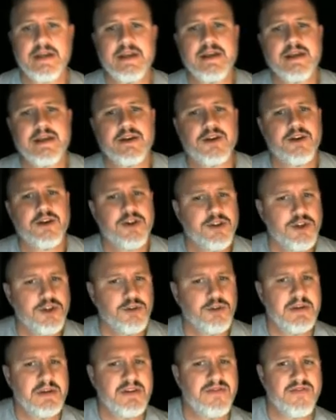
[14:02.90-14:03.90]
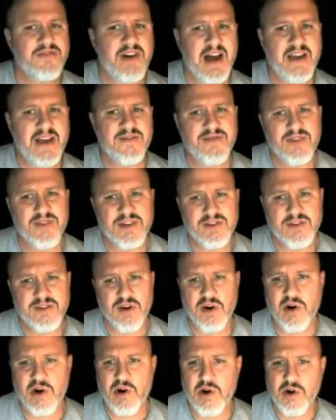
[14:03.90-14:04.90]
Could you be 5 foot
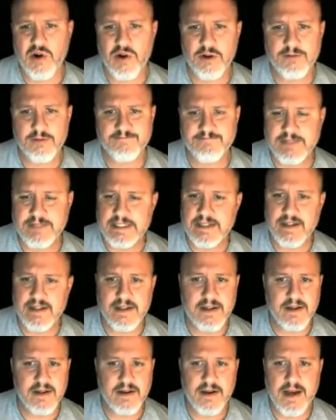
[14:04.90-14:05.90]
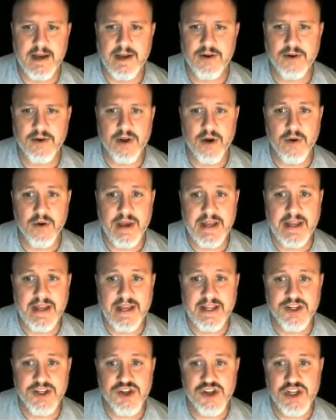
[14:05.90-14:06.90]
tall, I don't know, at
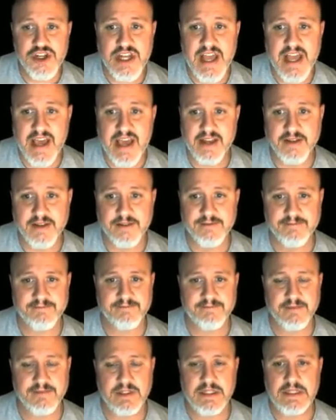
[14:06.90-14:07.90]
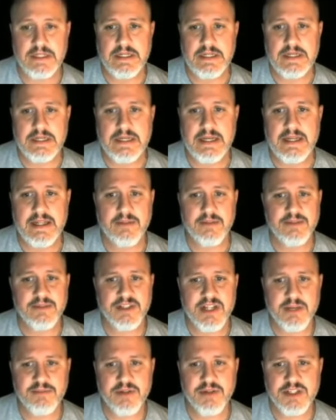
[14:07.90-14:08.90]
age 10? And I'm just
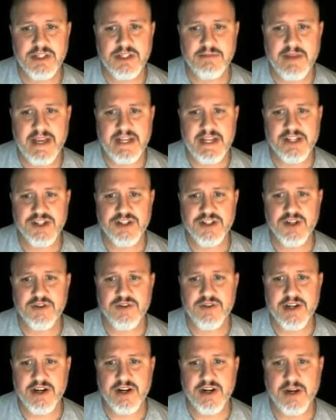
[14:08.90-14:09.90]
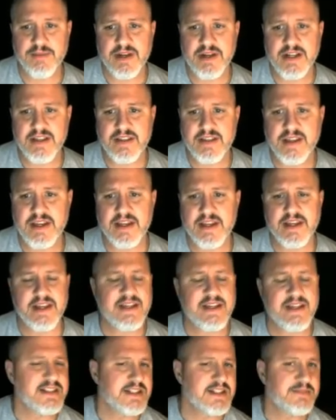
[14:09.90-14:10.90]
going to put some ages over here, and I'm going to think,
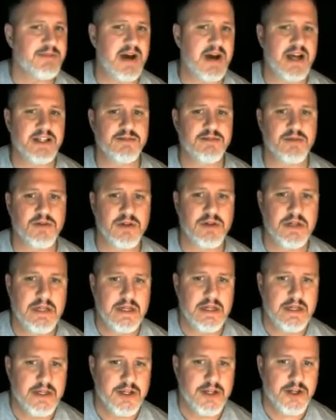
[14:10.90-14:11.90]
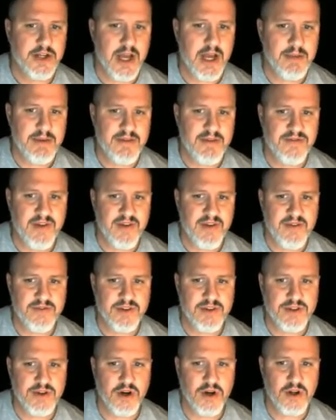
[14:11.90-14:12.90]
is this possible? Could I be 5
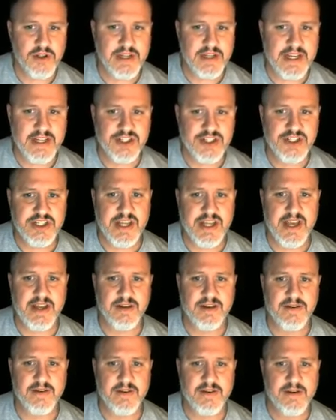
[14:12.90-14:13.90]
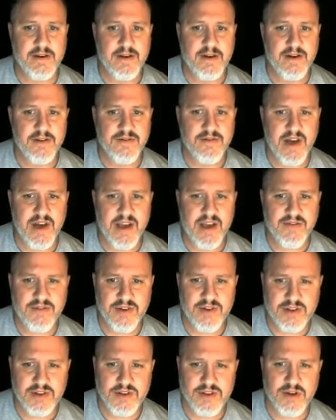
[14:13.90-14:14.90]
foot tall at age 10, 5
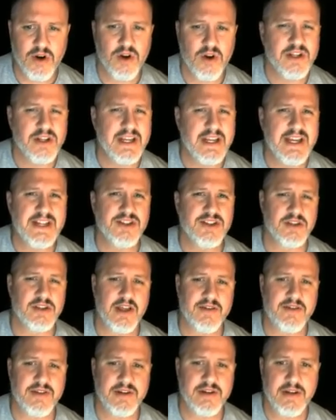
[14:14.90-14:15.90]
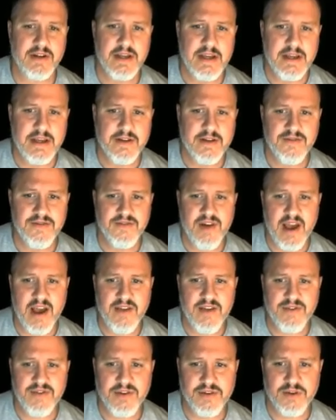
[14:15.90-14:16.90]
foot tall at age 11, 5
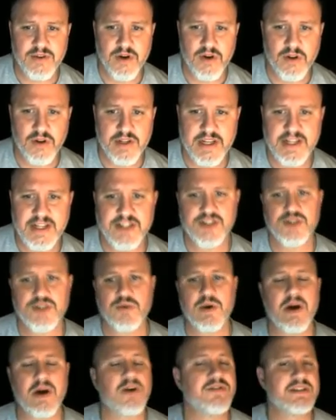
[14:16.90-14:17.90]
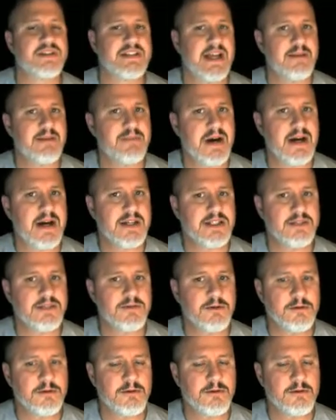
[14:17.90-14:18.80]
foot tall at age 12? Is that possible?